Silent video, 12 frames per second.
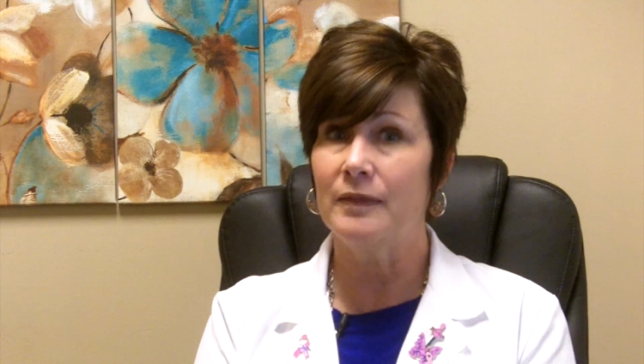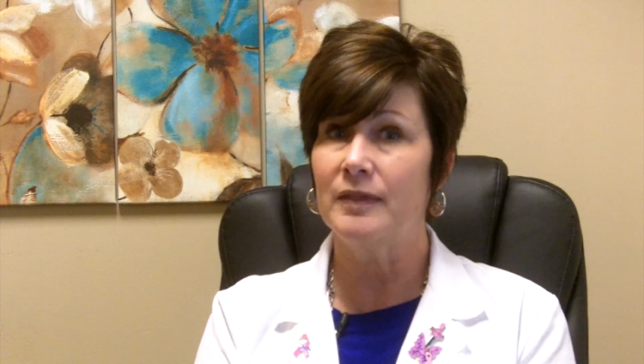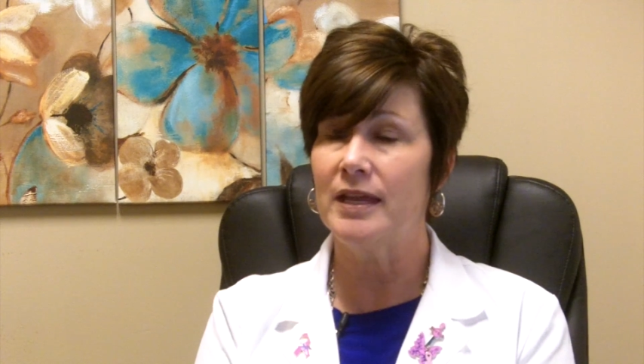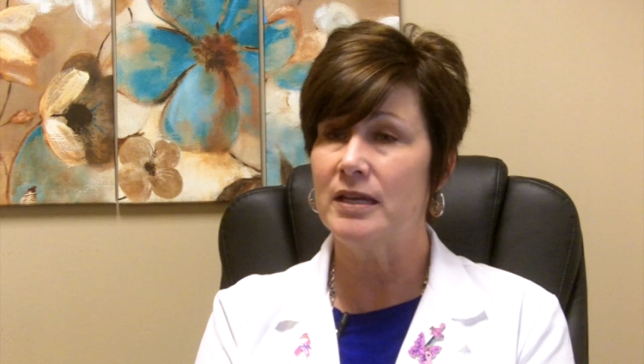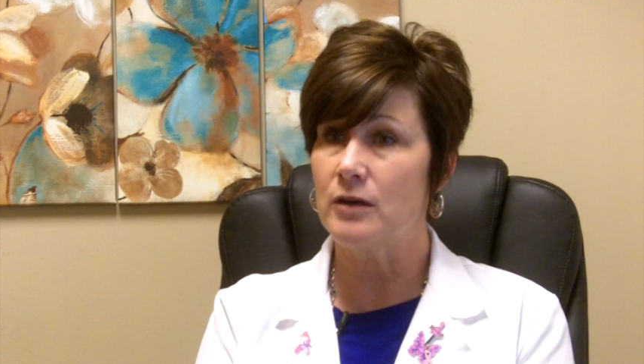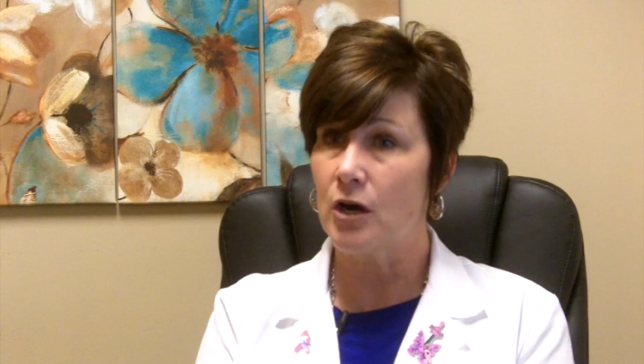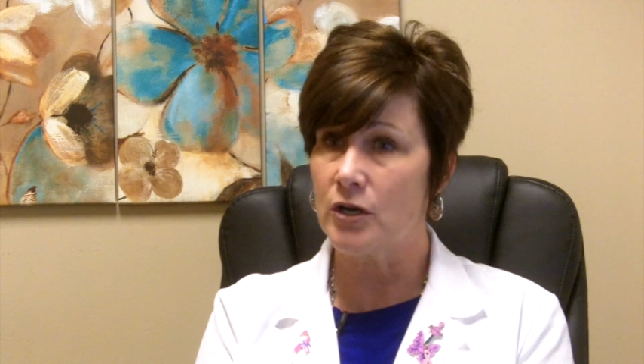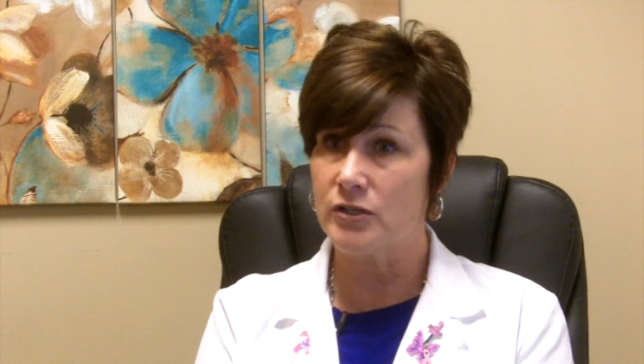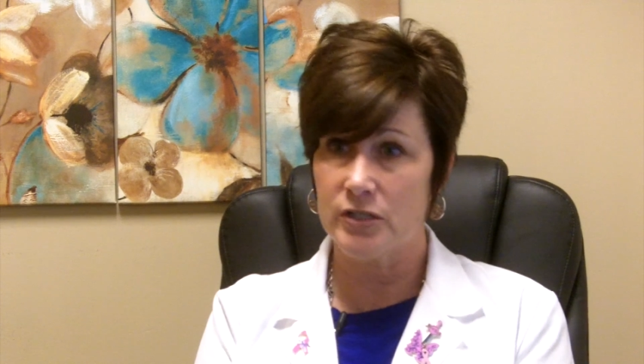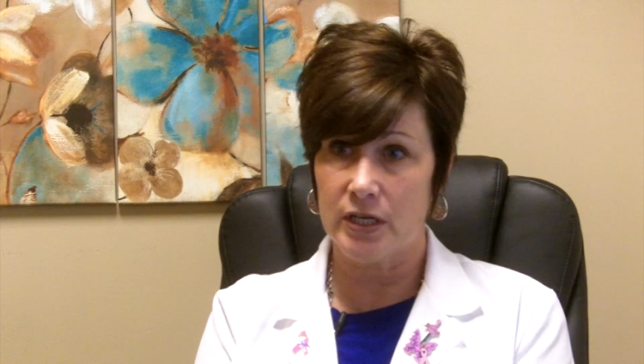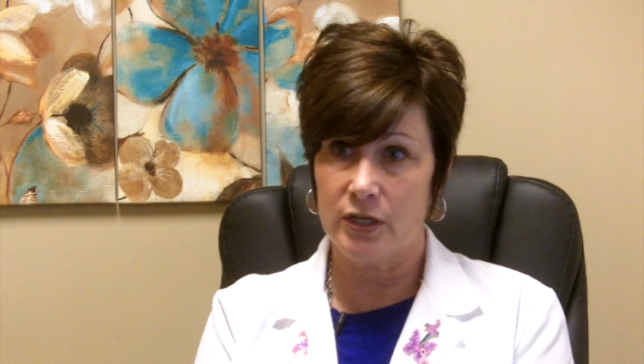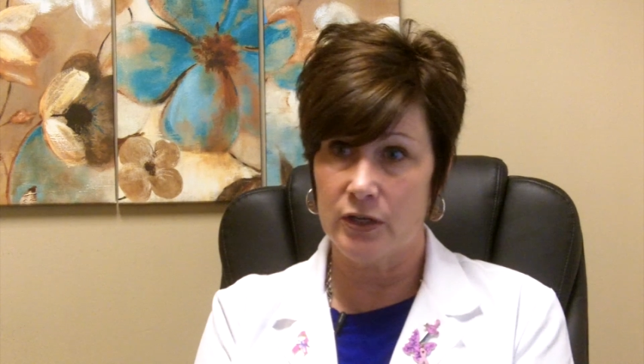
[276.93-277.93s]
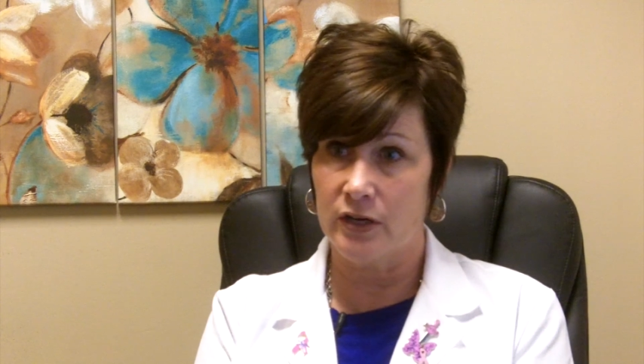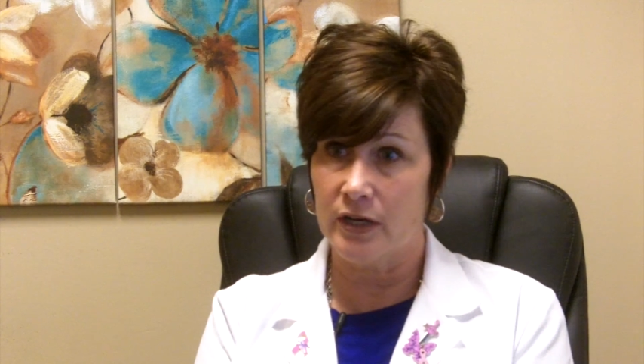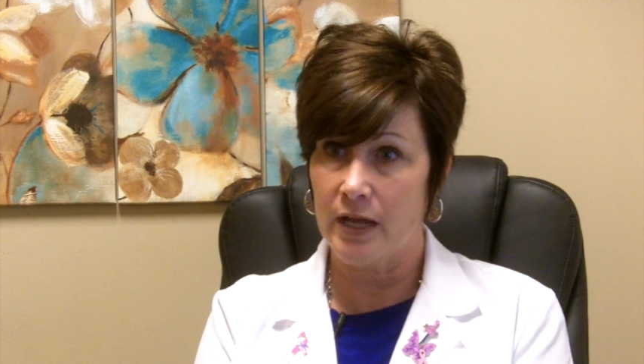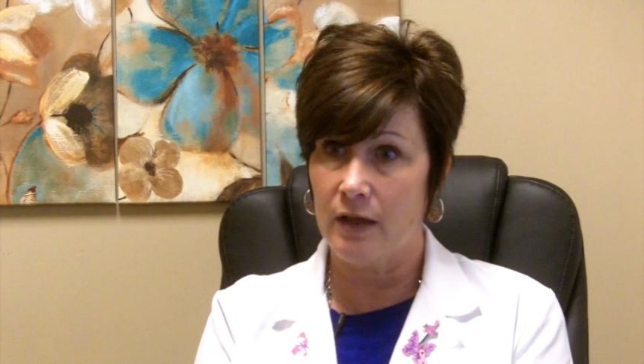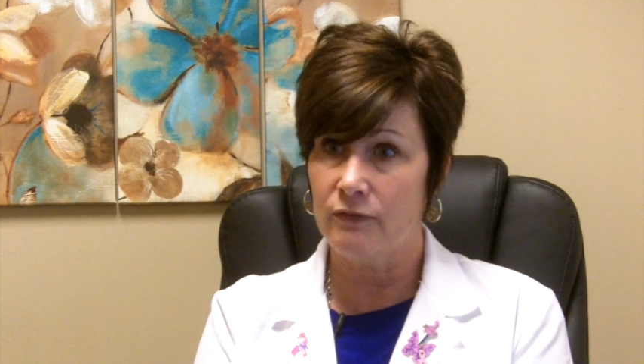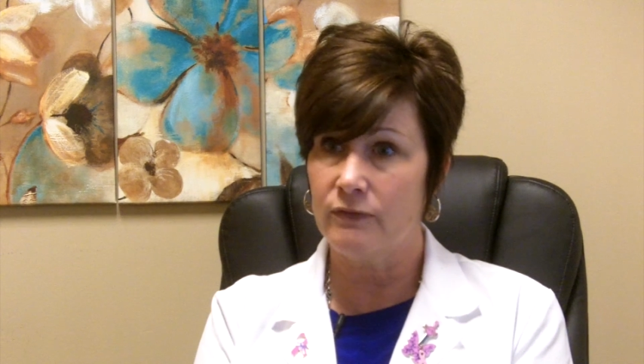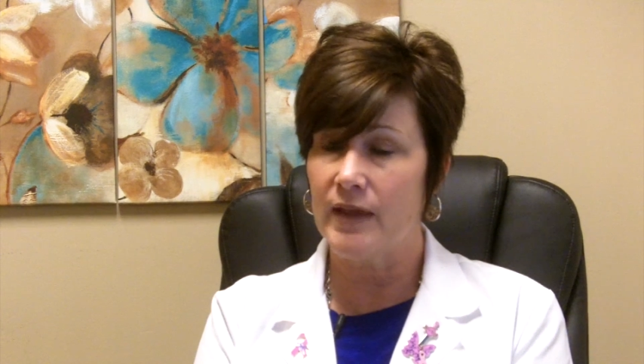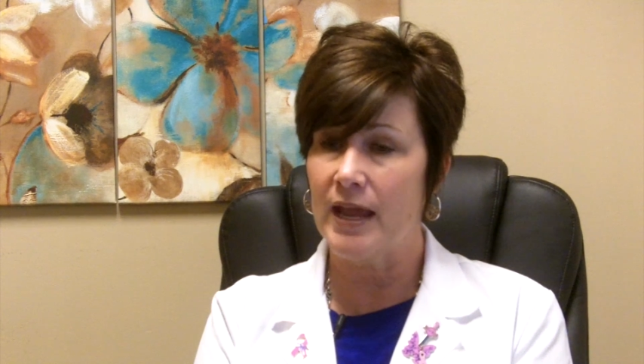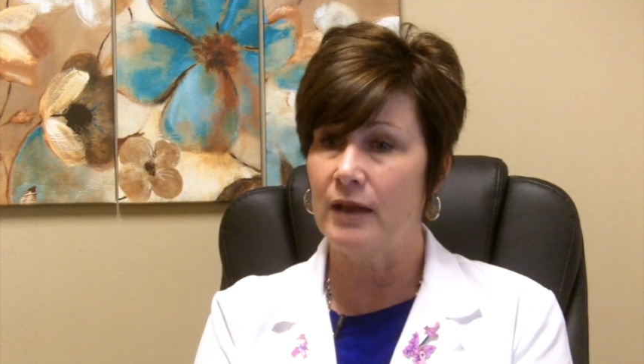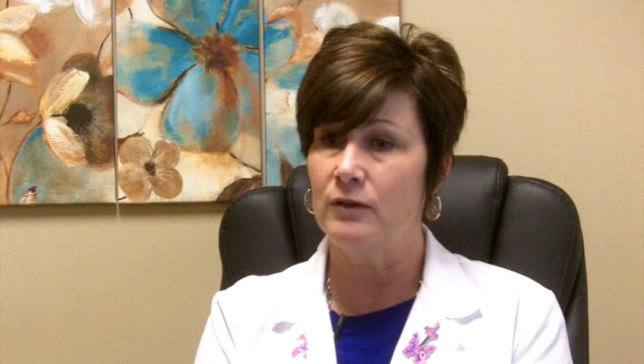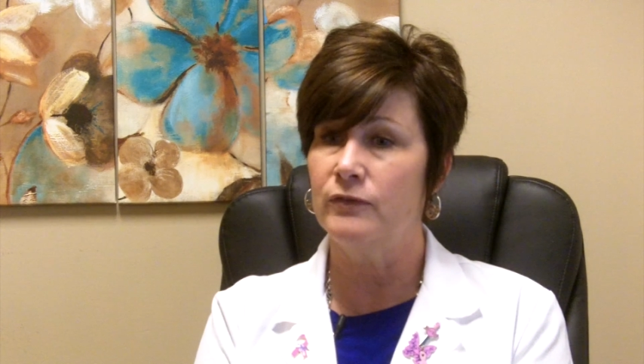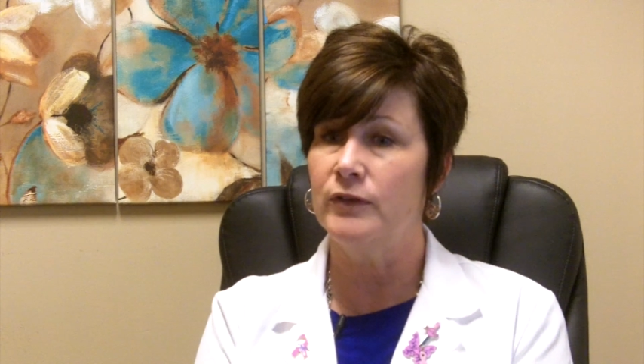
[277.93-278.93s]
and they are secure enough
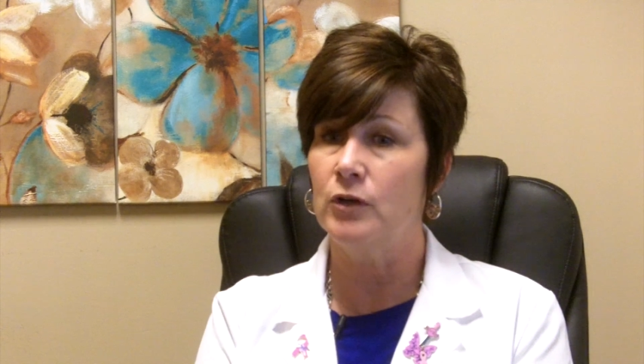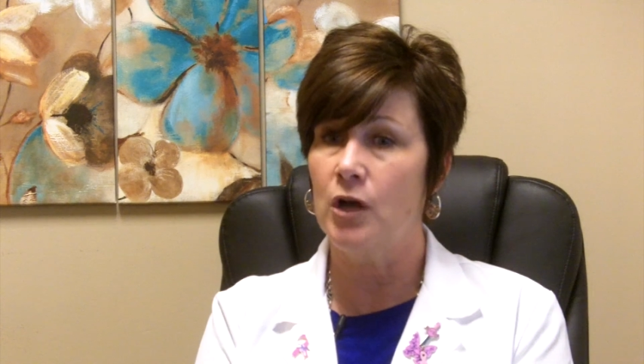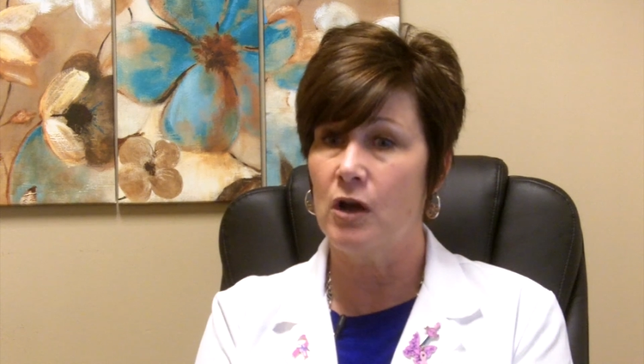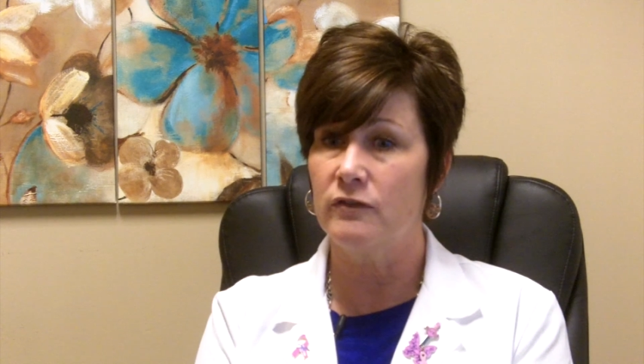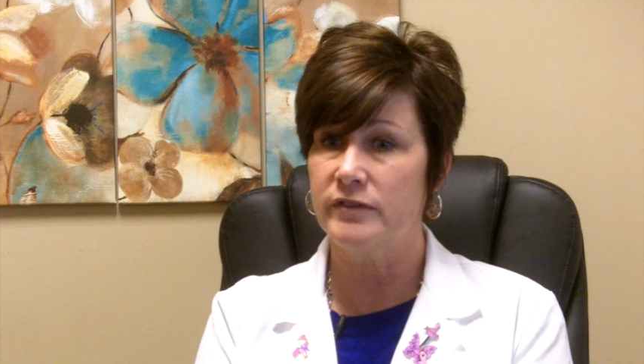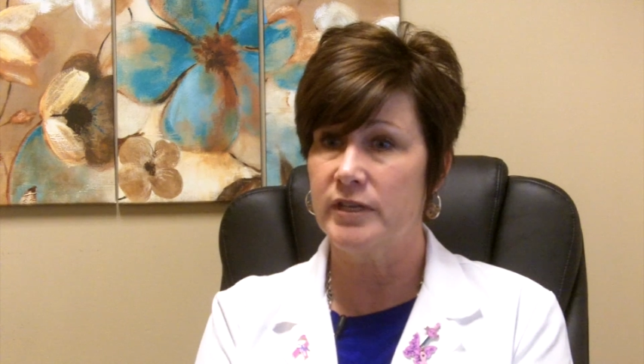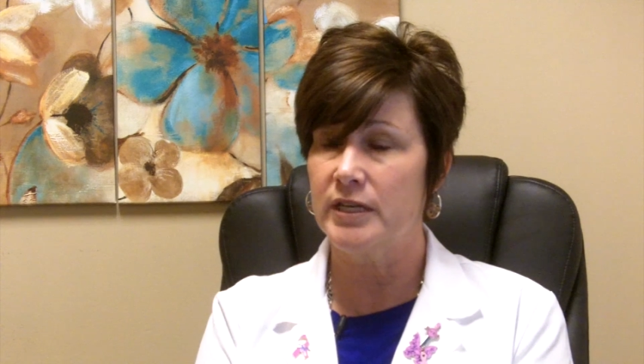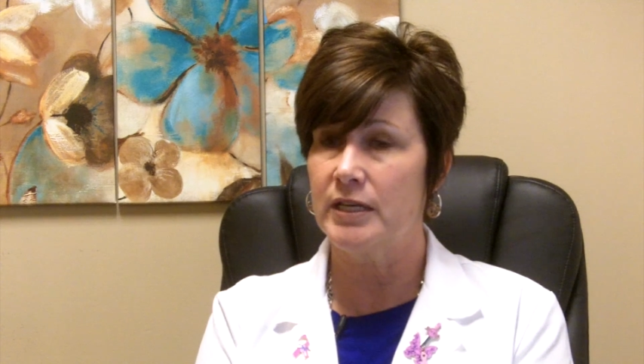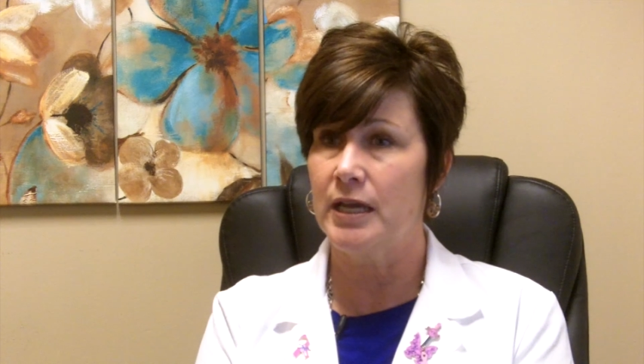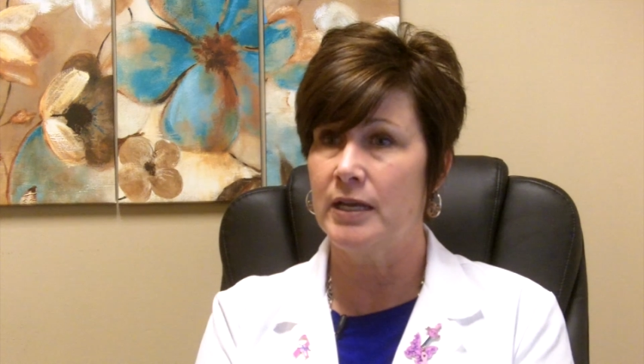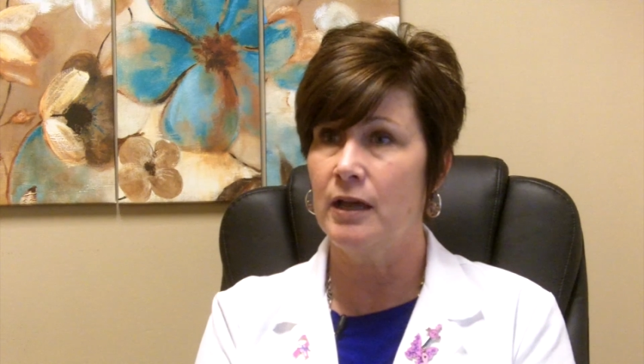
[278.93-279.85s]
and feel confident